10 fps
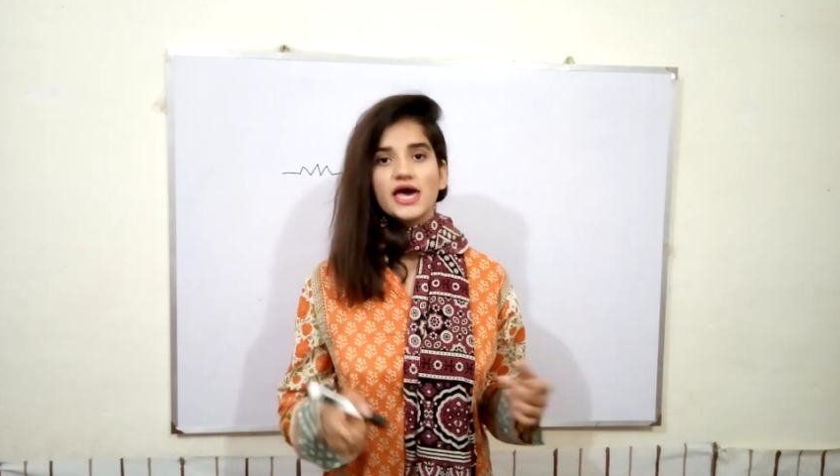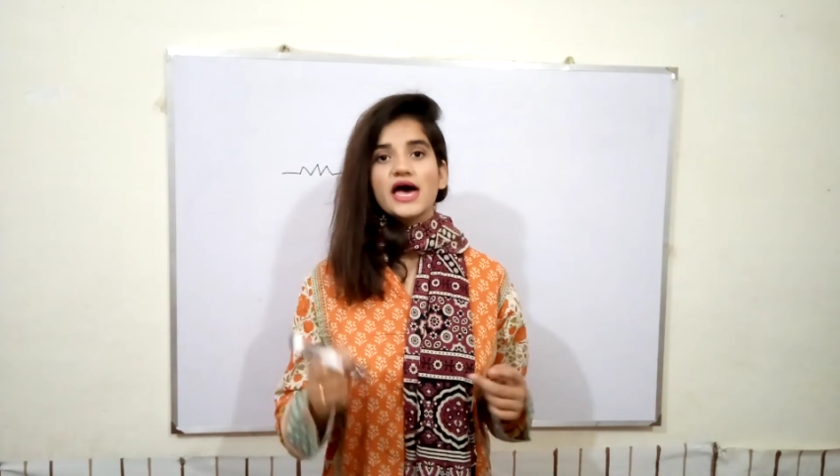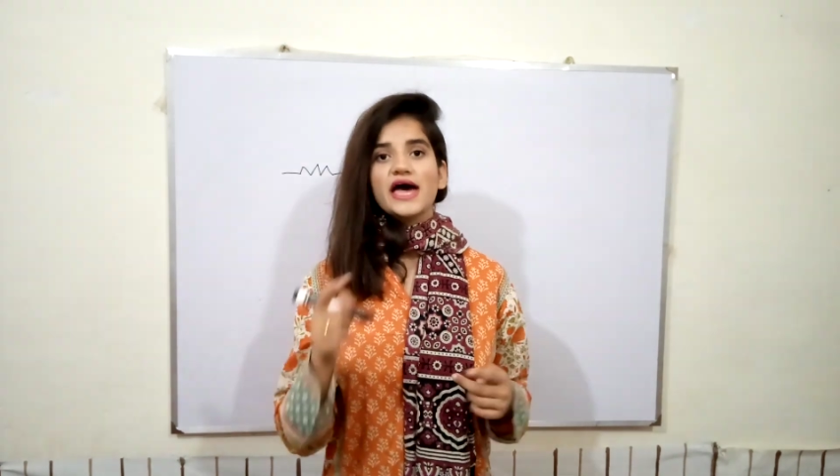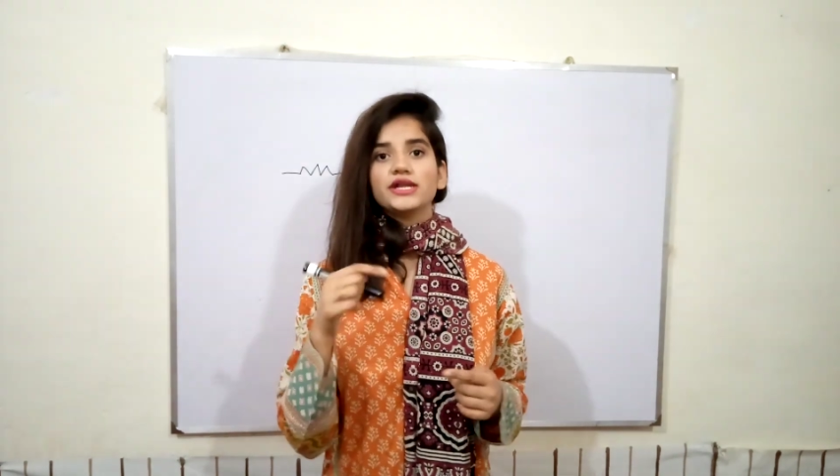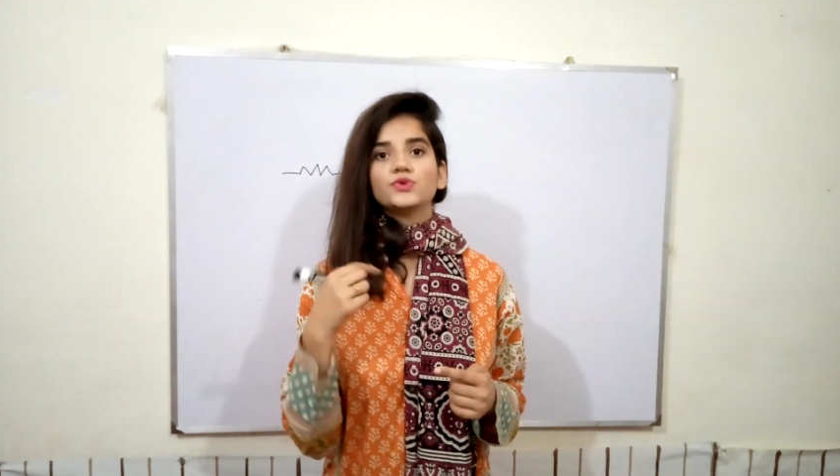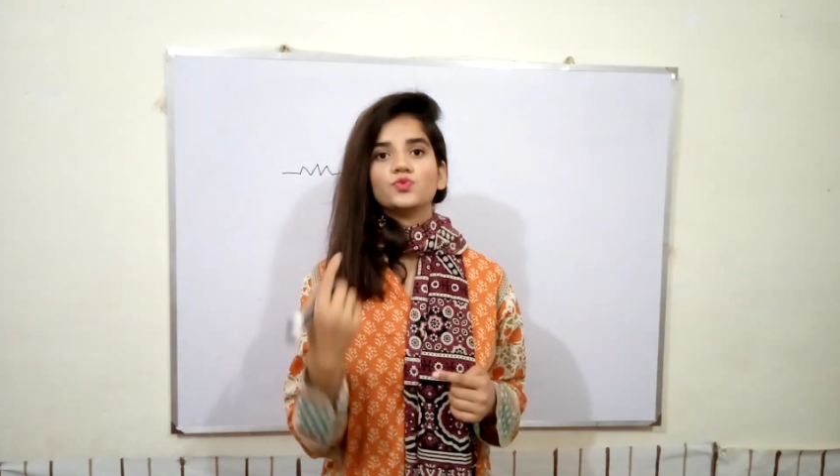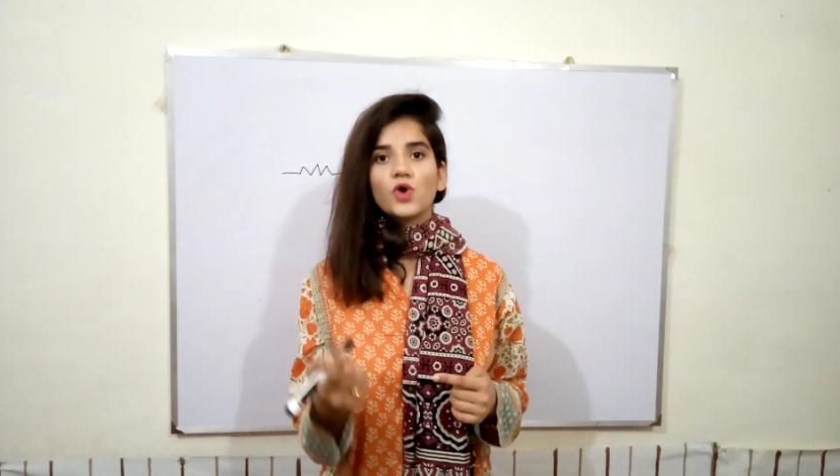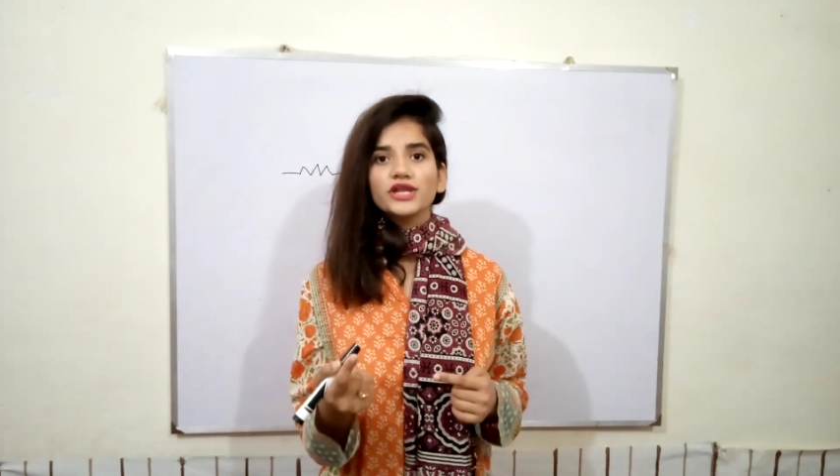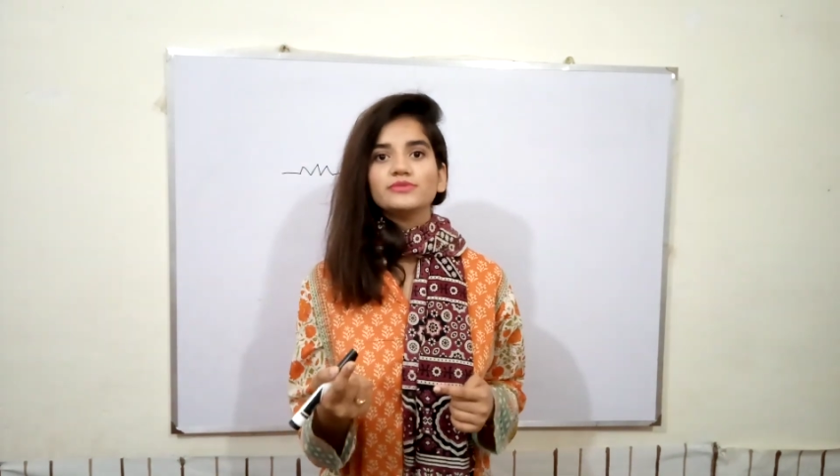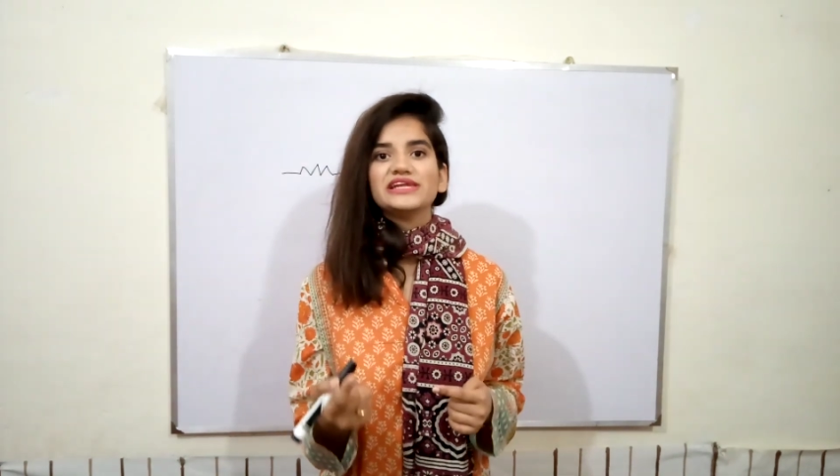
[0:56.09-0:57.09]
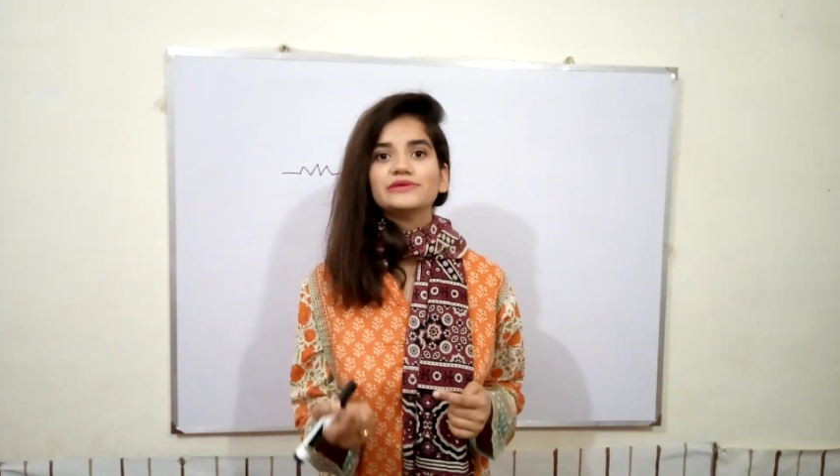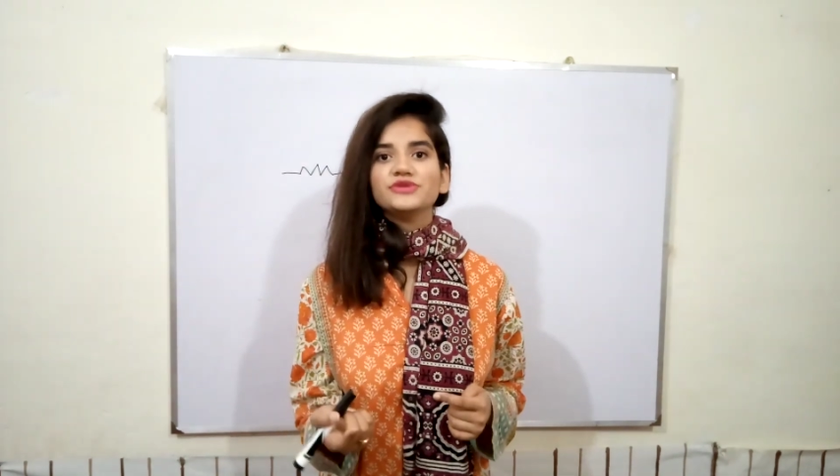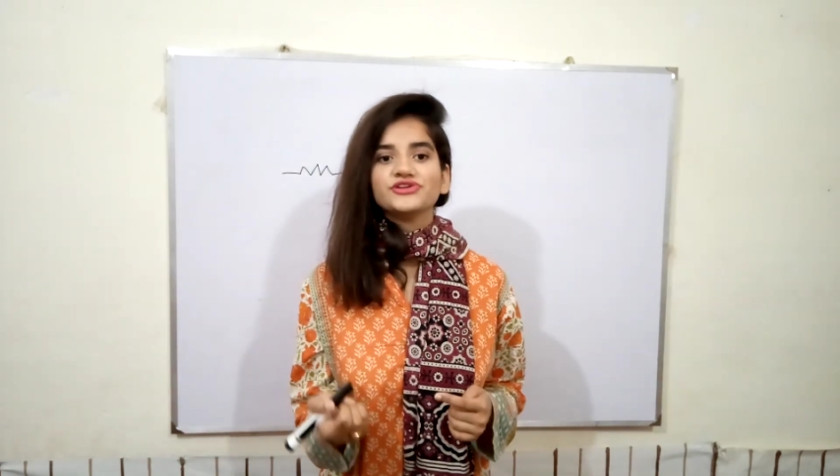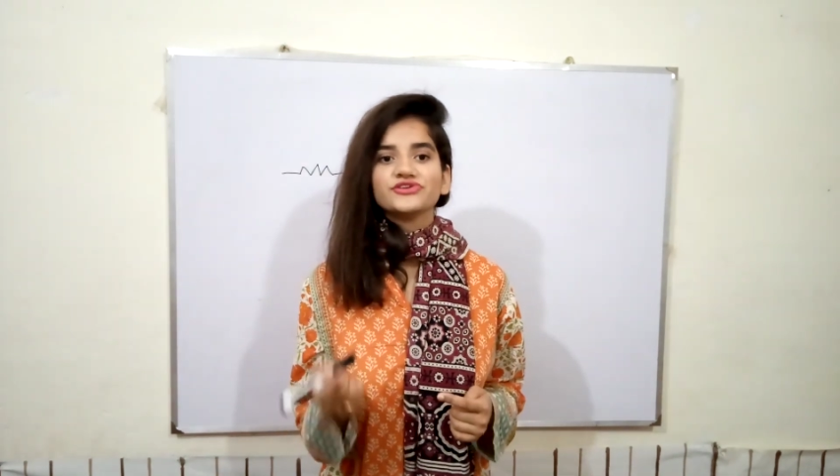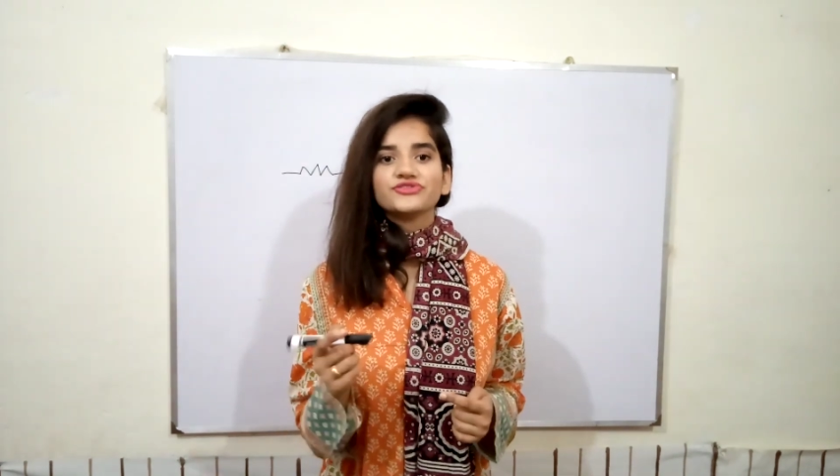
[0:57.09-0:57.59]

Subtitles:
and 1 millimeter